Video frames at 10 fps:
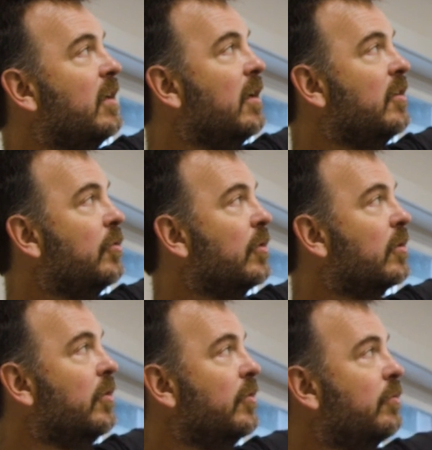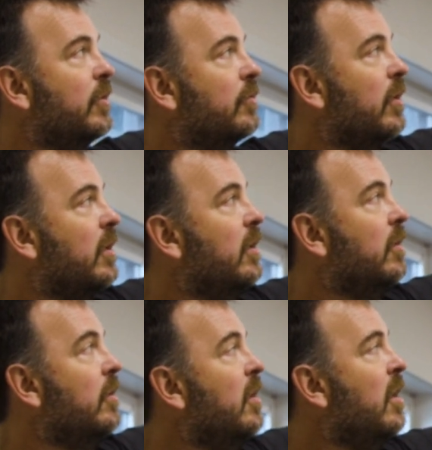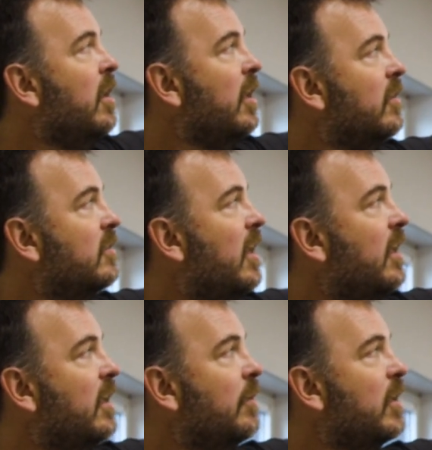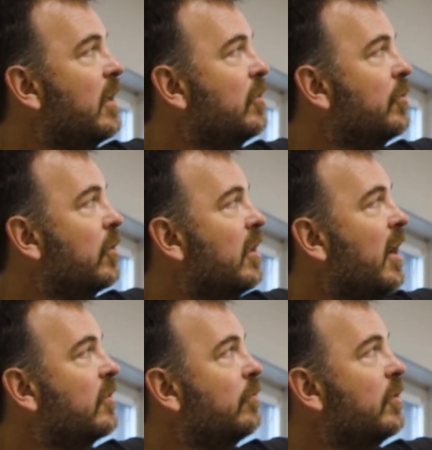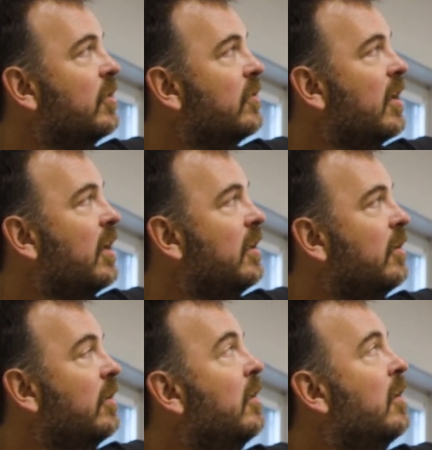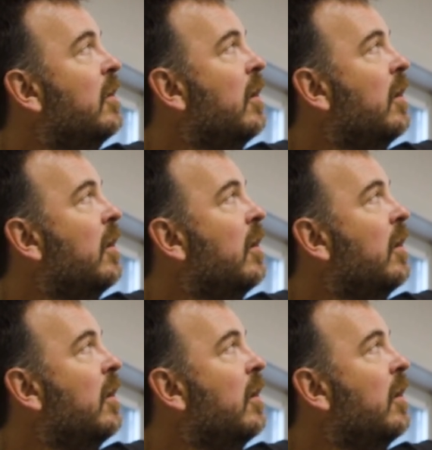a door close switch right here inside, and we have a door lock switch inside here,